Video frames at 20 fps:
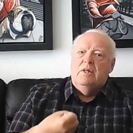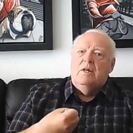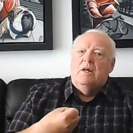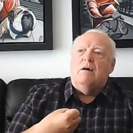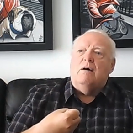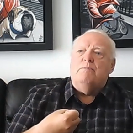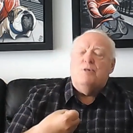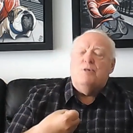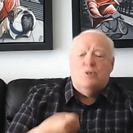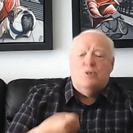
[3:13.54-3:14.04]

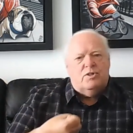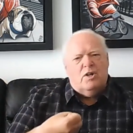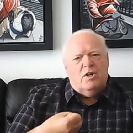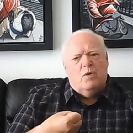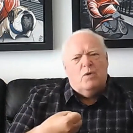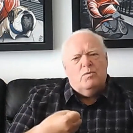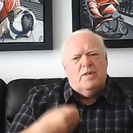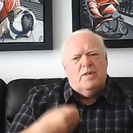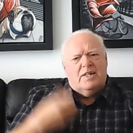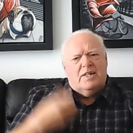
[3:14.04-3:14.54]
But you
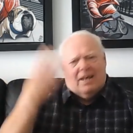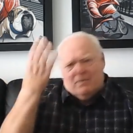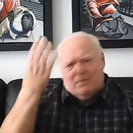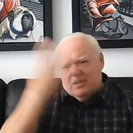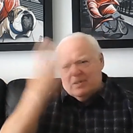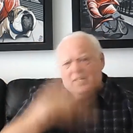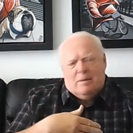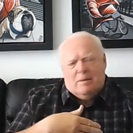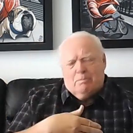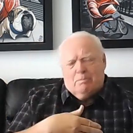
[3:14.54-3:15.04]
don't need to have a
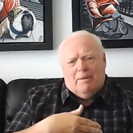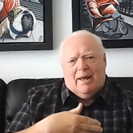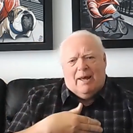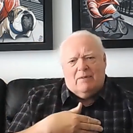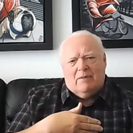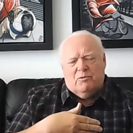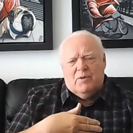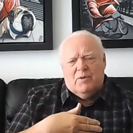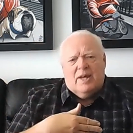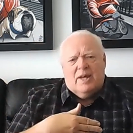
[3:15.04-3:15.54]

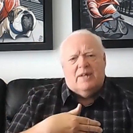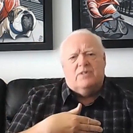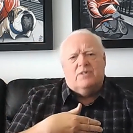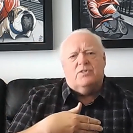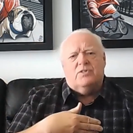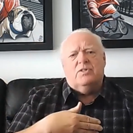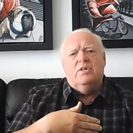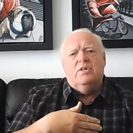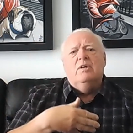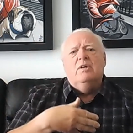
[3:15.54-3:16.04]
deadpan face.
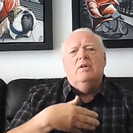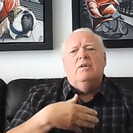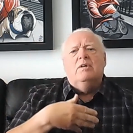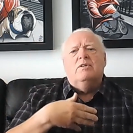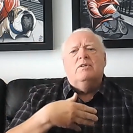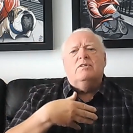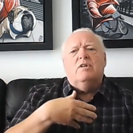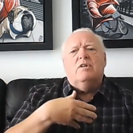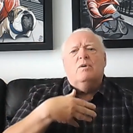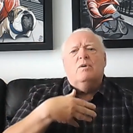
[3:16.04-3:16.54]

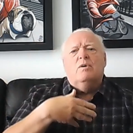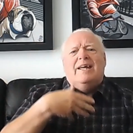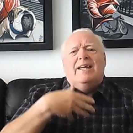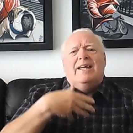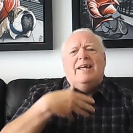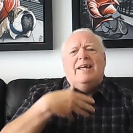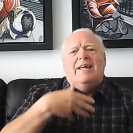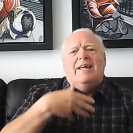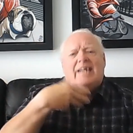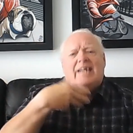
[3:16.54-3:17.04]
So
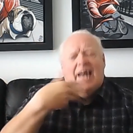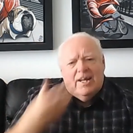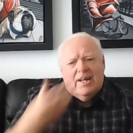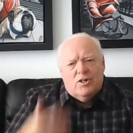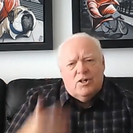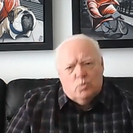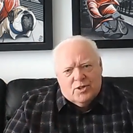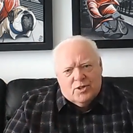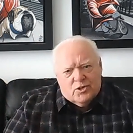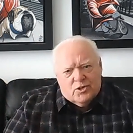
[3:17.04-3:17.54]
engage
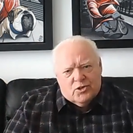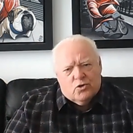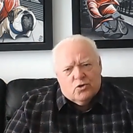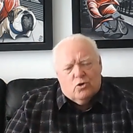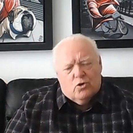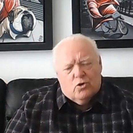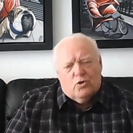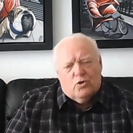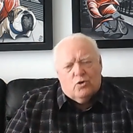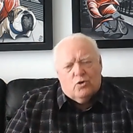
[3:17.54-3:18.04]
with the
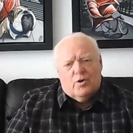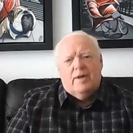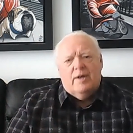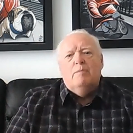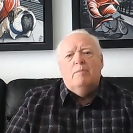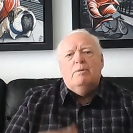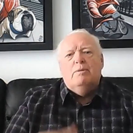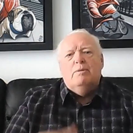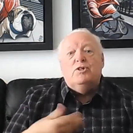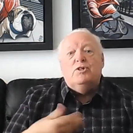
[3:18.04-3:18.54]
story,
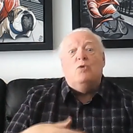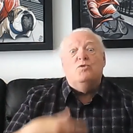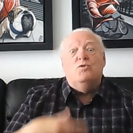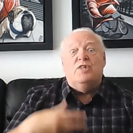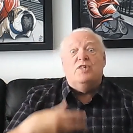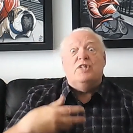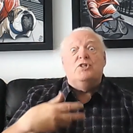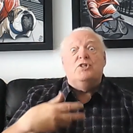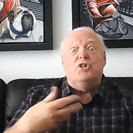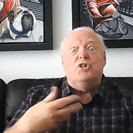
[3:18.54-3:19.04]
but don't
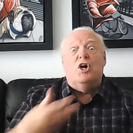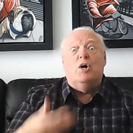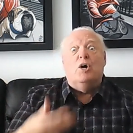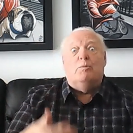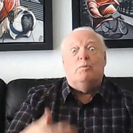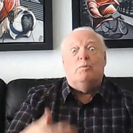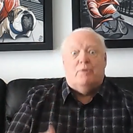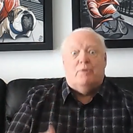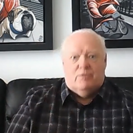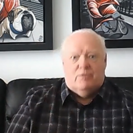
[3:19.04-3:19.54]

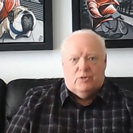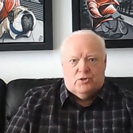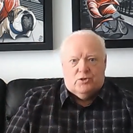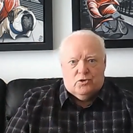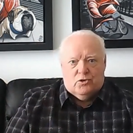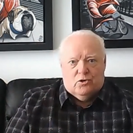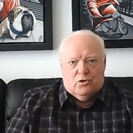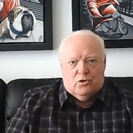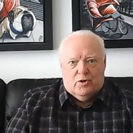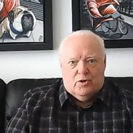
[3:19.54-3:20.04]
interpret the
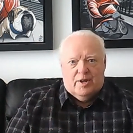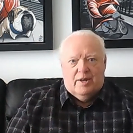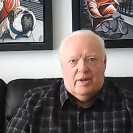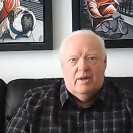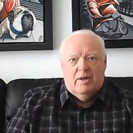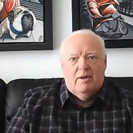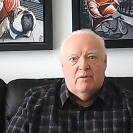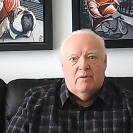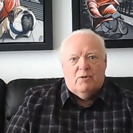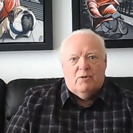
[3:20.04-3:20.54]
story
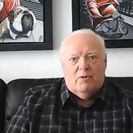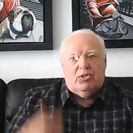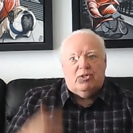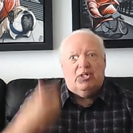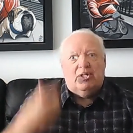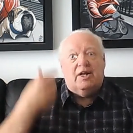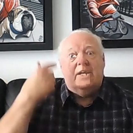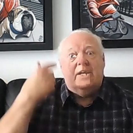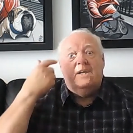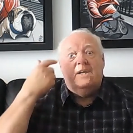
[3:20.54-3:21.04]

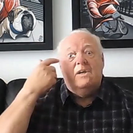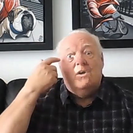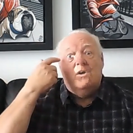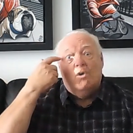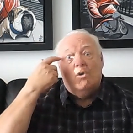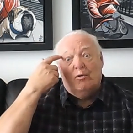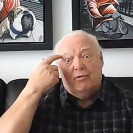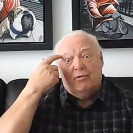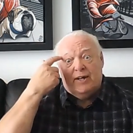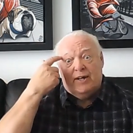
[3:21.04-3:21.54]
vocally or
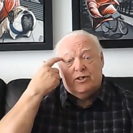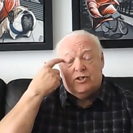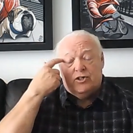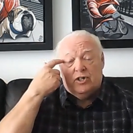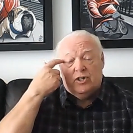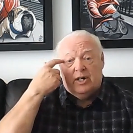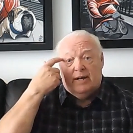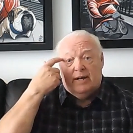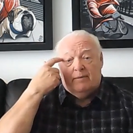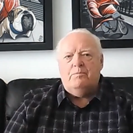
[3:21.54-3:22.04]

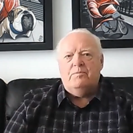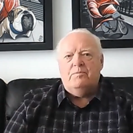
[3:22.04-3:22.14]
facially.